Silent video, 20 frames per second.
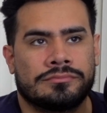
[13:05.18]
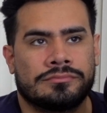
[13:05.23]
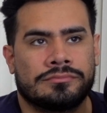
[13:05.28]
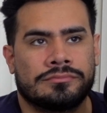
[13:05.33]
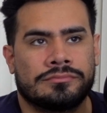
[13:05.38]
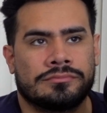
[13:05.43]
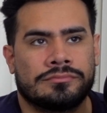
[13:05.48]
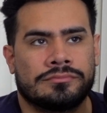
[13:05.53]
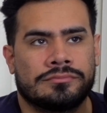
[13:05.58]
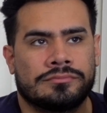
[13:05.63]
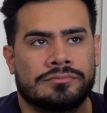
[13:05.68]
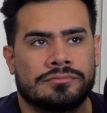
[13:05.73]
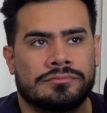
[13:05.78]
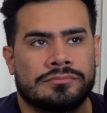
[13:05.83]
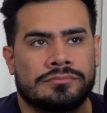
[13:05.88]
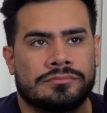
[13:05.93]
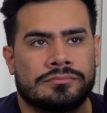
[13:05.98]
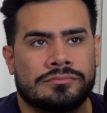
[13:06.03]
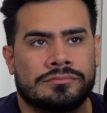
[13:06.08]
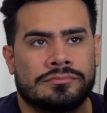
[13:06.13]

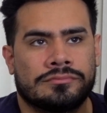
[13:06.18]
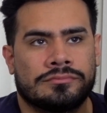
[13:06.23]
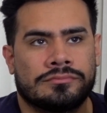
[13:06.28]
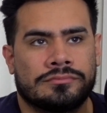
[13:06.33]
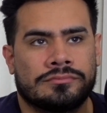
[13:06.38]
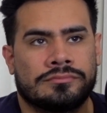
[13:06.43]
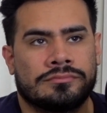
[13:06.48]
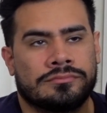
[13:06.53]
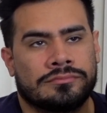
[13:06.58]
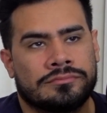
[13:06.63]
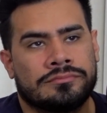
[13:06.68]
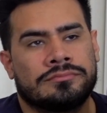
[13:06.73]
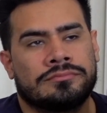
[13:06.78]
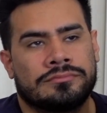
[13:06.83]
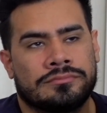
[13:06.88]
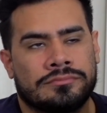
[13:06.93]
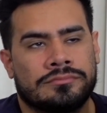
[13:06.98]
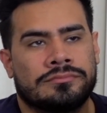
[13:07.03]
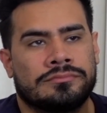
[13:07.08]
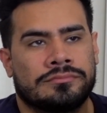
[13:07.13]

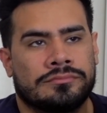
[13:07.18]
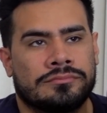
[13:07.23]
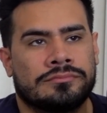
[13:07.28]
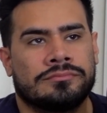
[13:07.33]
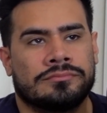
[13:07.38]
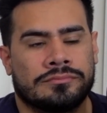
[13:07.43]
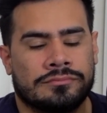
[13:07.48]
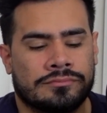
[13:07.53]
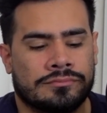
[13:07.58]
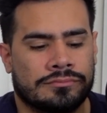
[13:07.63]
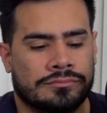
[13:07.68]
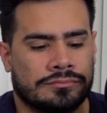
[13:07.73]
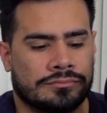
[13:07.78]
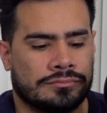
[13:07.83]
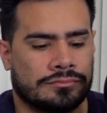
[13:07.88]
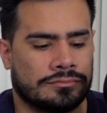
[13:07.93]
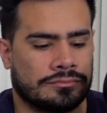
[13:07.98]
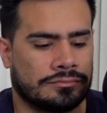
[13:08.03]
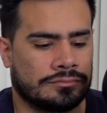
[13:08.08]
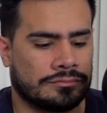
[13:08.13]

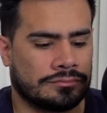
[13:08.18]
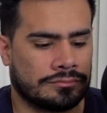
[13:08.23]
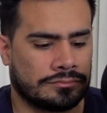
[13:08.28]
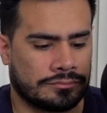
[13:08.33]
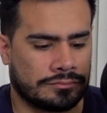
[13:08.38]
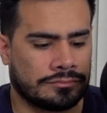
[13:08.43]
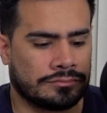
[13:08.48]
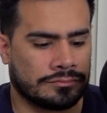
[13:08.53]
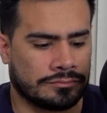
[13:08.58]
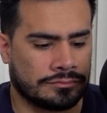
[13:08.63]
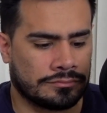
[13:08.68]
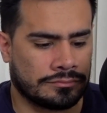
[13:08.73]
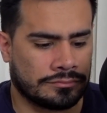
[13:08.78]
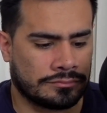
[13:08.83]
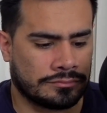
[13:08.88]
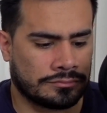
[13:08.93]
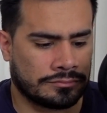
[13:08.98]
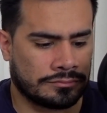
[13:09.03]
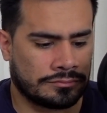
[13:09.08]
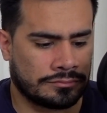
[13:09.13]

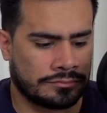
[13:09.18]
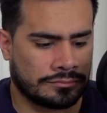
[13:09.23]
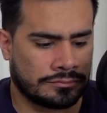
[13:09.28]
(silent)